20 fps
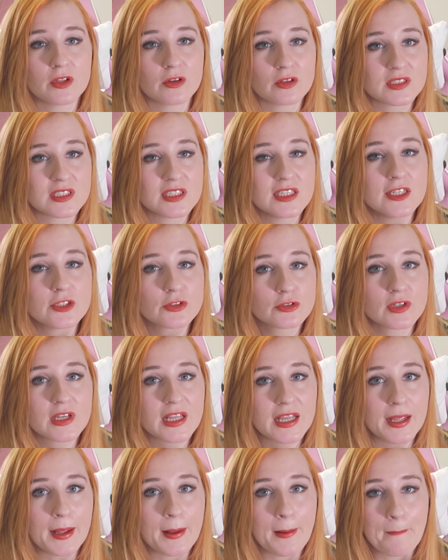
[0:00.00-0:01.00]
There's
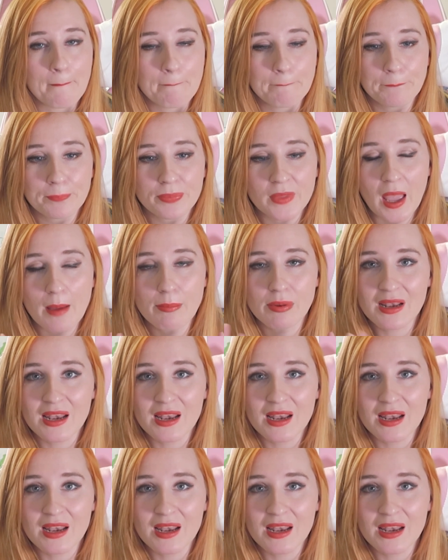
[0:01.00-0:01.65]
literally a